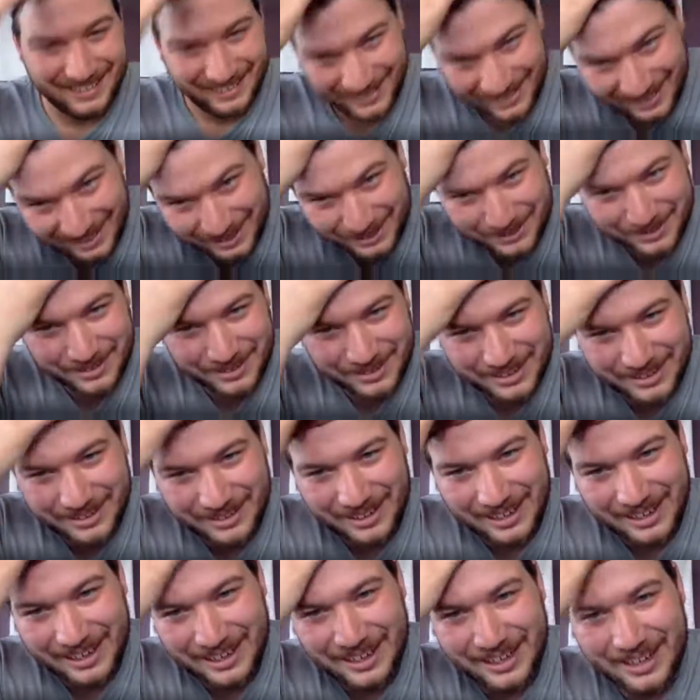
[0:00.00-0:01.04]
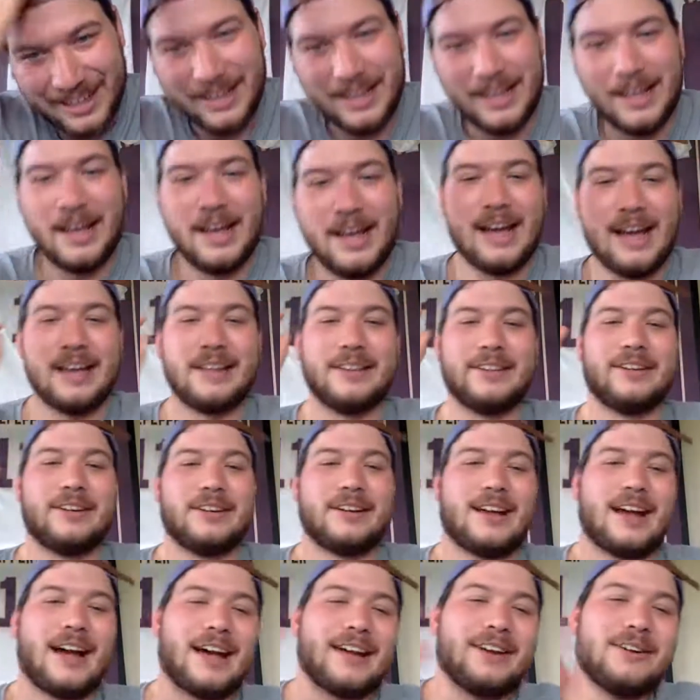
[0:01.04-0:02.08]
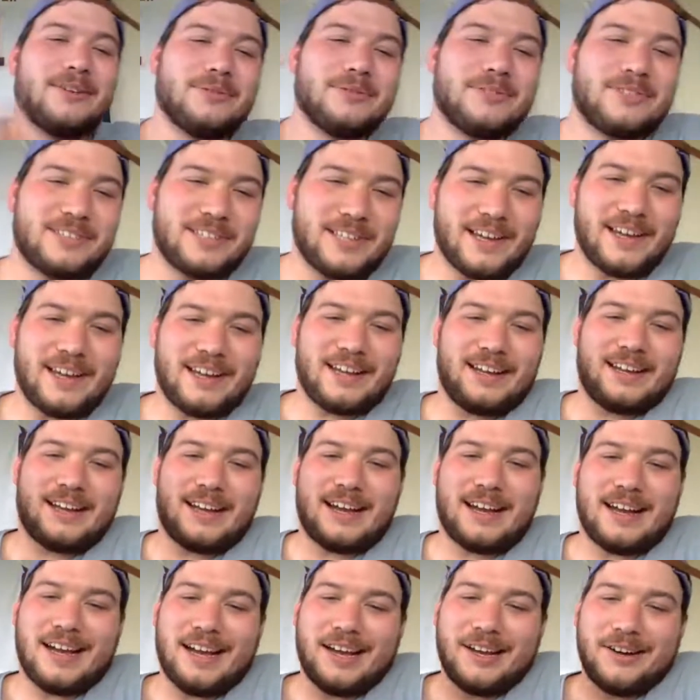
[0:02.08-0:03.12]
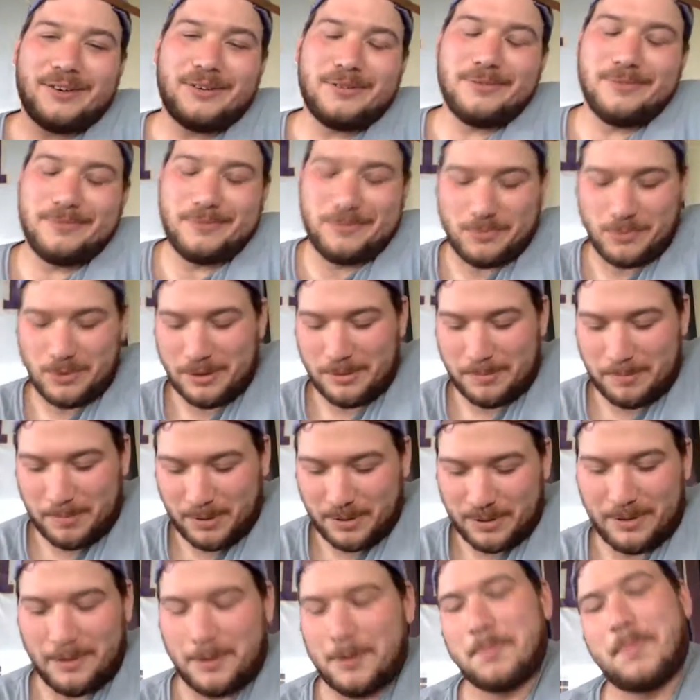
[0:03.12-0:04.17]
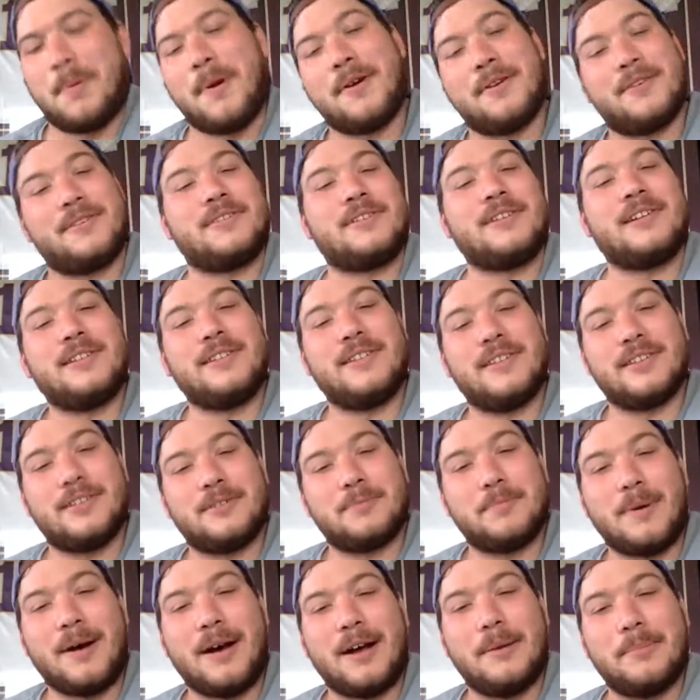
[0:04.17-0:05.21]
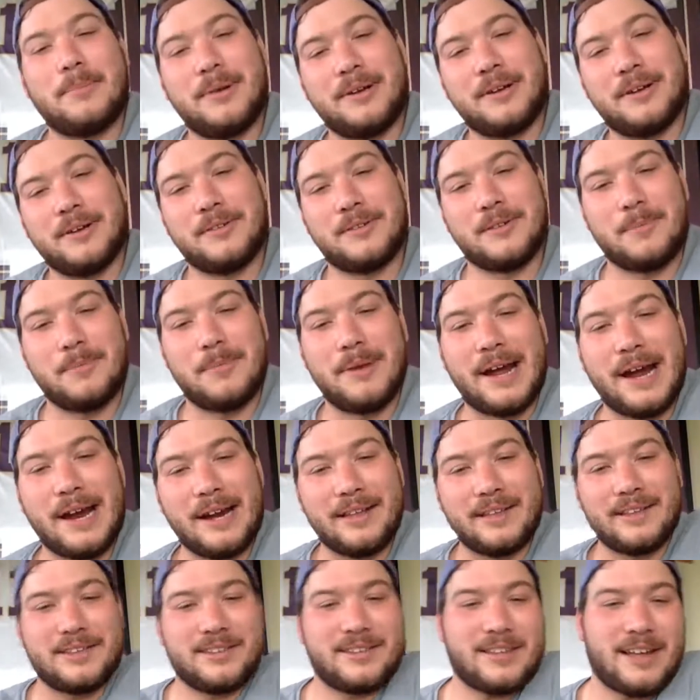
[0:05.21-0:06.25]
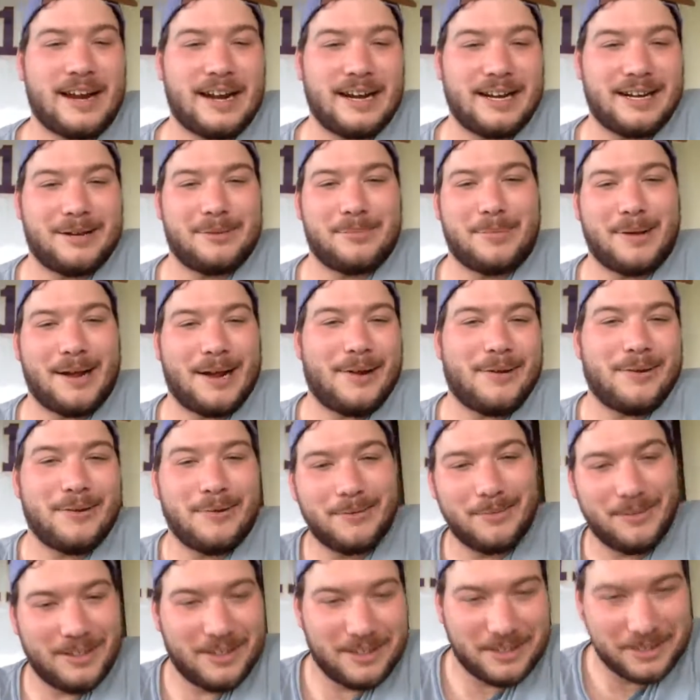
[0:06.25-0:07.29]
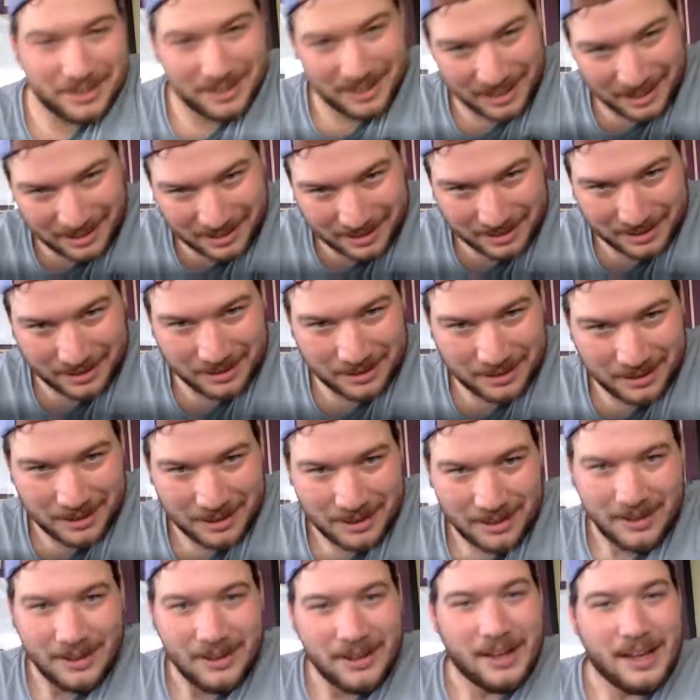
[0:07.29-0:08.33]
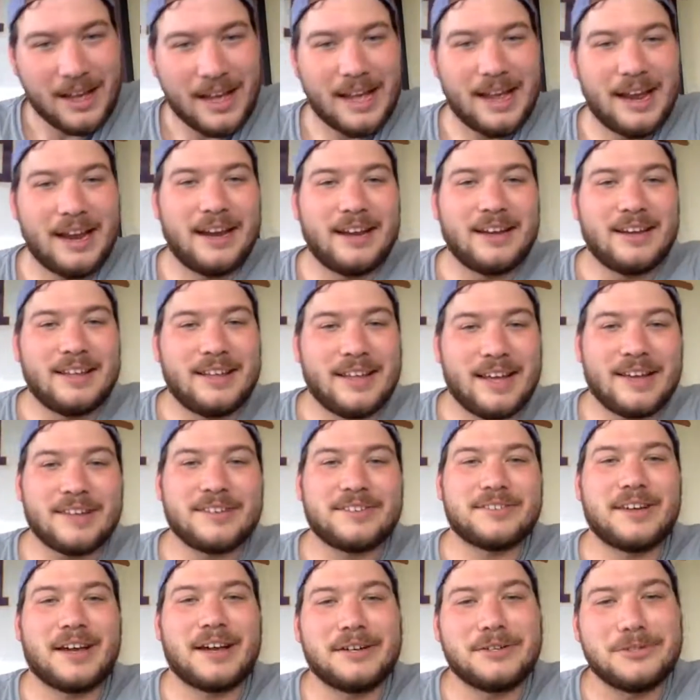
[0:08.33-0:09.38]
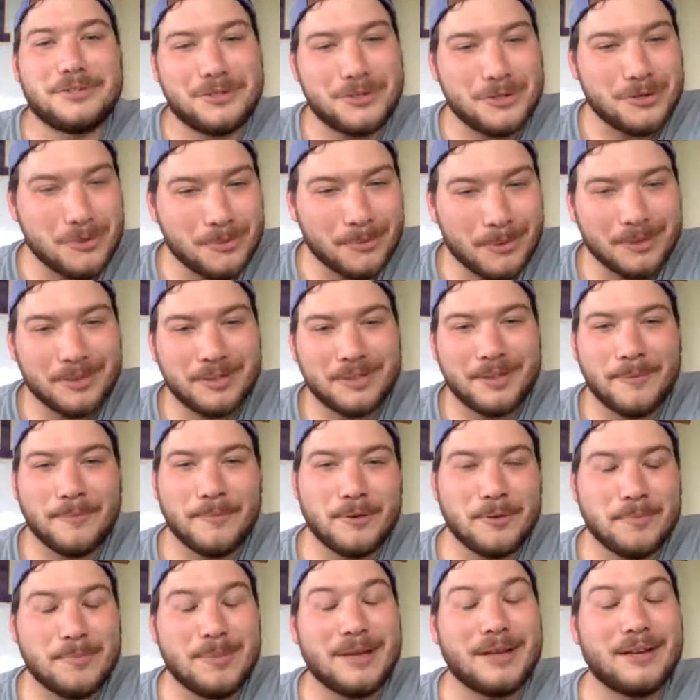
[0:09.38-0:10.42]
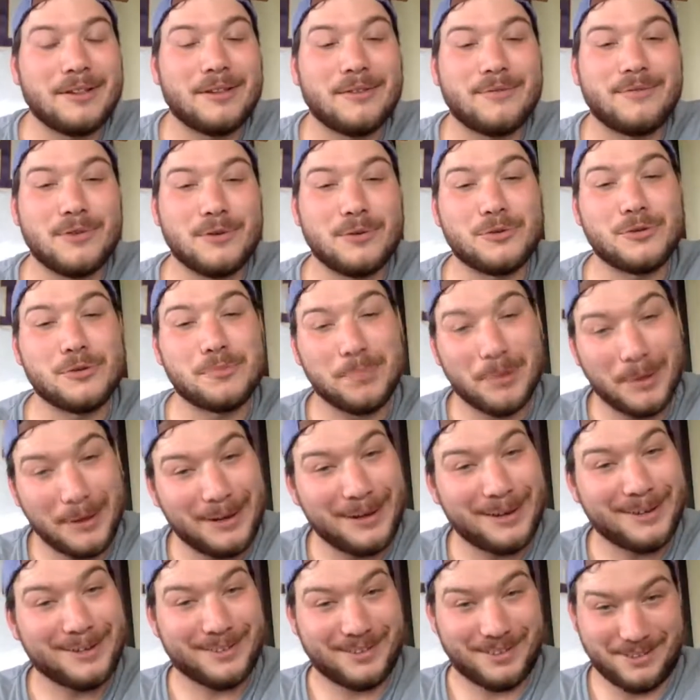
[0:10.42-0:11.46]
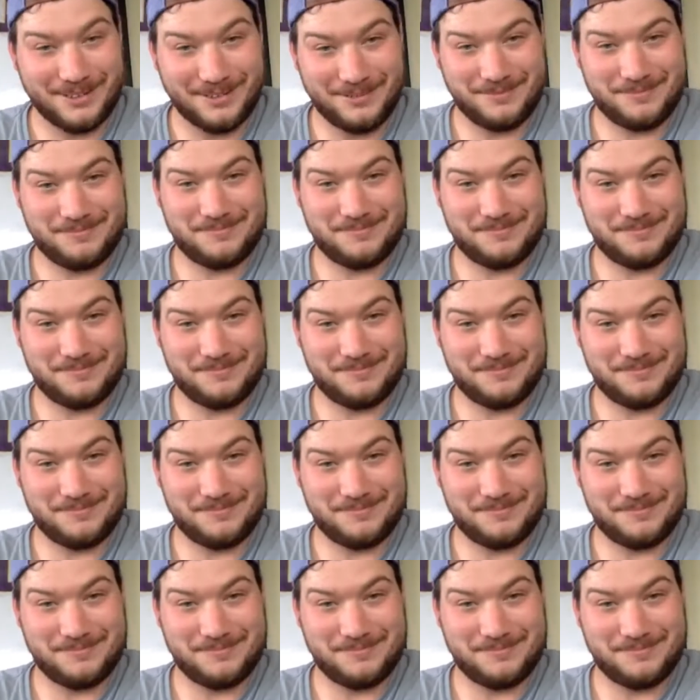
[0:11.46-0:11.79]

Thanks for the new hat. and look, I don't say I, I don't want to put this person in this spot because I'm not excited about this season. And yes, I do want them to be in the future plans.